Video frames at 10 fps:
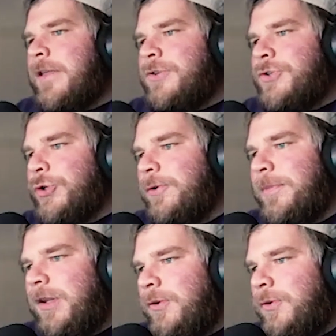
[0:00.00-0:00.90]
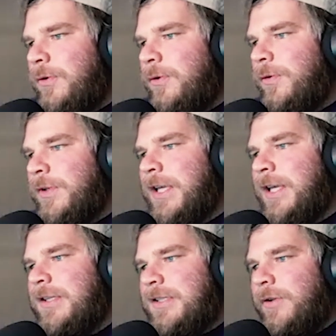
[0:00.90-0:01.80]
than Tuke Miller, who looks like
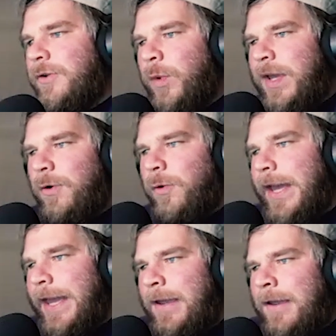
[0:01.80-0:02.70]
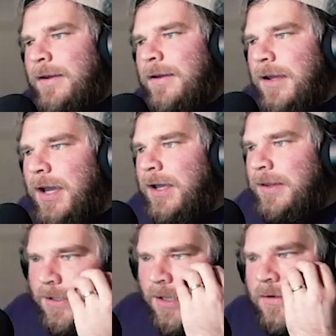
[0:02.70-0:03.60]
he's still a week away,
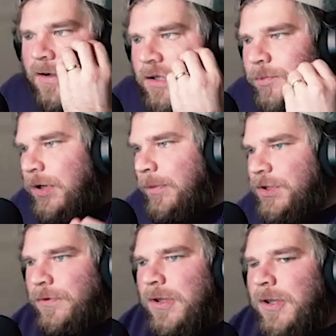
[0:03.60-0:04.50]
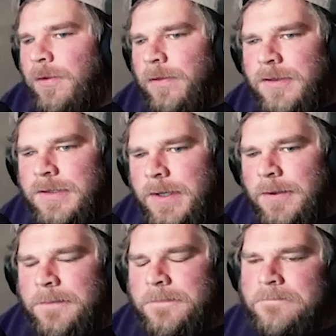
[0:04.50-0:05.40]
the Suns are actually pretty much fully healthy as
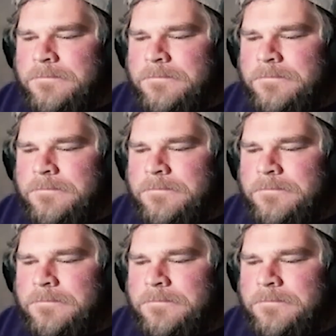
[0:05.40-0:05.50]
well.